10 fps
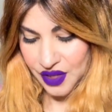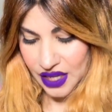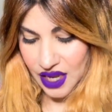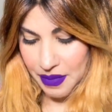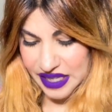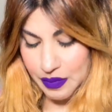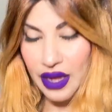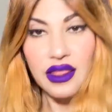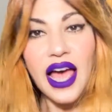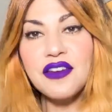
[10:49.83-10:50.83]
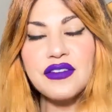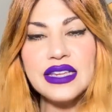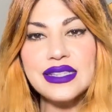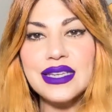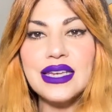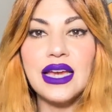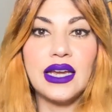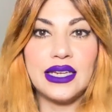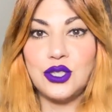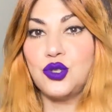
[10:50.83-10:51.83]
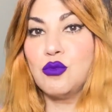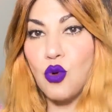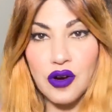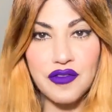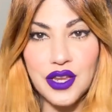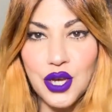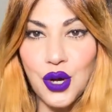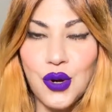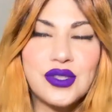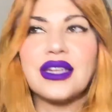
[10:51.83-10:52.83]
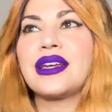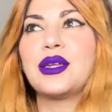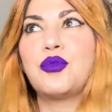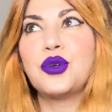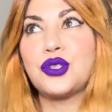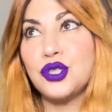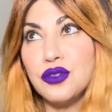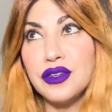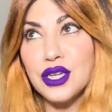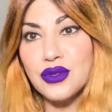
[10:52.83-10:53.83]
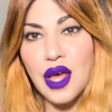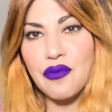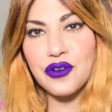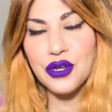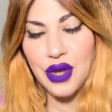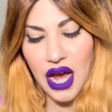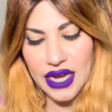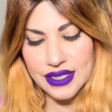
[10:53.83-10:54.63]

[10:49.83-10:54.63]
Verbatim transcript: it makes my life easy, and I can do more videos, and I can put 2 videos up for you guys.